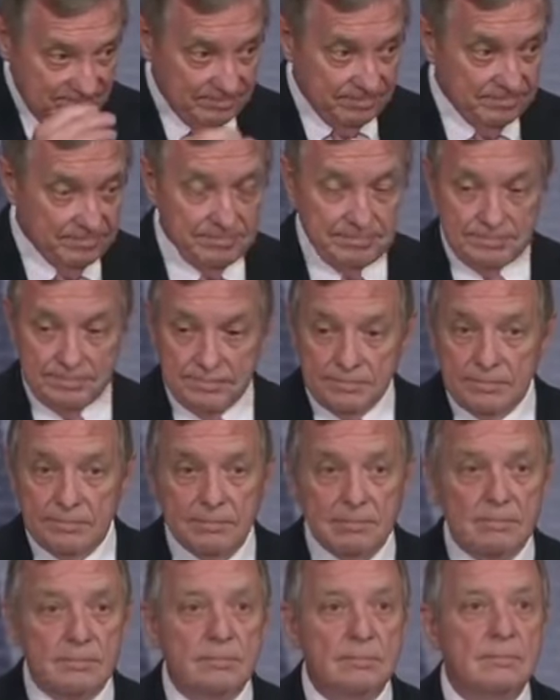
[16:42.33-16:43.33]
What are the
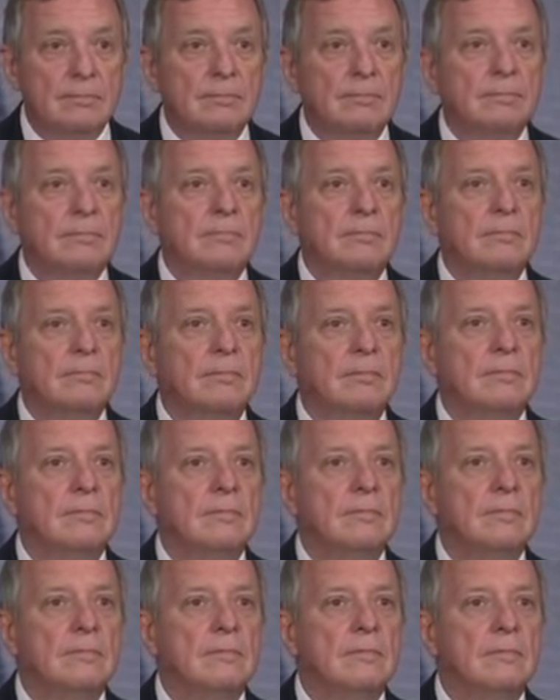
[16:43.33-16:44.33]
chances for this bill to
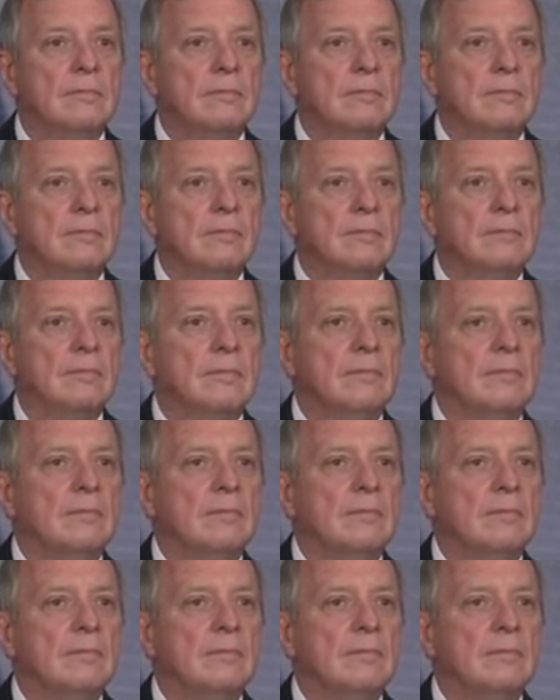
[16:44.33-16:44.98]
pass, given the fact there is